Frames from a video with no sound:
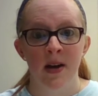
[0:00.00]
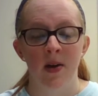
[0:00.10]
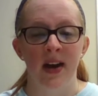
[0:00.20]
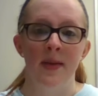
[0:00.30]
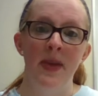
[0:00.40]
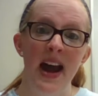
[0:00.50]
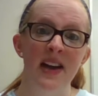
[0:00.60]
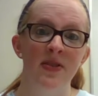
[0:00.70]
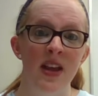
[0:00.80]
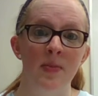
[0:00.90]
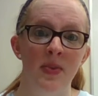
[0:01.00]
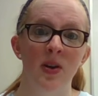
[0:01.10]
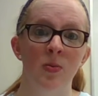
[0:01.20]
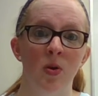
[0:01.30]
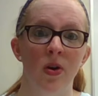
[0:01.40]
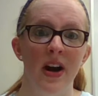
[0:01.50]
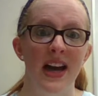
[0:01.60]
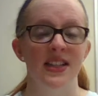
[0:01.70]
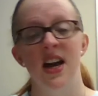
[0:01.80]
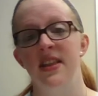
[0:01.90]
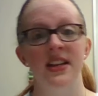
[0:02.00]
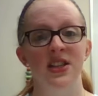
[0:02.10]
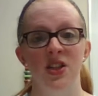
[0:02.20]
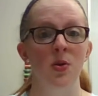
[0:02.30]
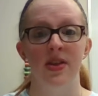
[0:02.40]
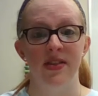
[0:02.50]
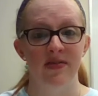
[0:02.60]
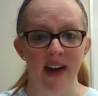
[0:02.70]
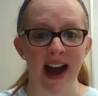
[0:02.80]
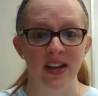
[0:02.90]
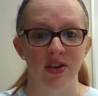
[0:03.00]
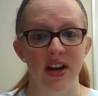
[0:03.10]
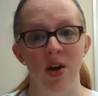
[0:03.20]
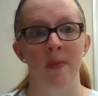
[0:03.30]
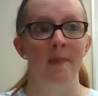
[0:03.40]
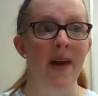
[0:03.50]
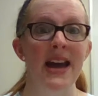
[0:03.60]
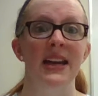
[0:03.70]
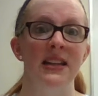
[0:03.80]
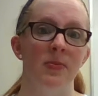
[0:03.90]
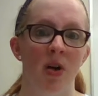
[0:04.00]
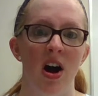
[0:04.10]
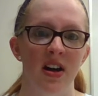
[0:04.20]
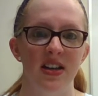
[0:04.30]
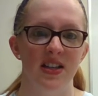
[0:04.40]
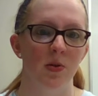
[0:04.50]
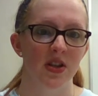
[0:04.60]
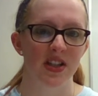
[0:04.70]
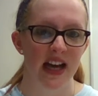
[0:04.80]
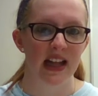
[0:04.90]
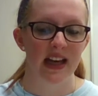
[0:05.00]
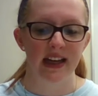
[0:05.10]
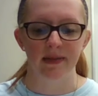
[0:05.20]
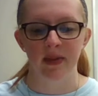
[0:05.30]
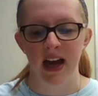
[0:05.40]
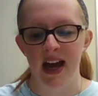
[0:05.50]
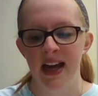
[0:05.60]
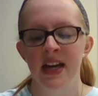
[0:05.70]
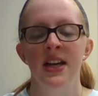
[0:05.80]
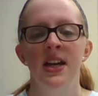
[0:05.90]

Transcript: okay, paying for that billboard has nothing to do with the factory or making the products that we're selling, okay?